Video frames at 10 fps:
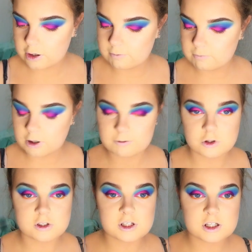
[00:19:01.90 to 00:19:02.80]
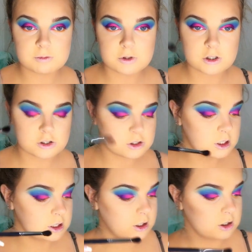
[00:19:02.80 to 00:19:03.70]
M506 brush,
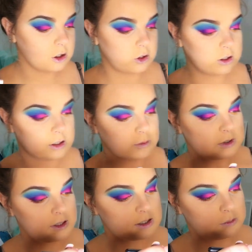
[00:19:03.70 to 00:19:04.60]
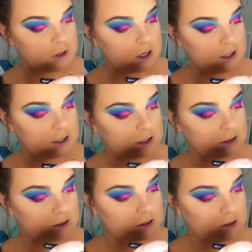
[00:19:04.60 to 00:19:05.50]
and go in with It's a Party.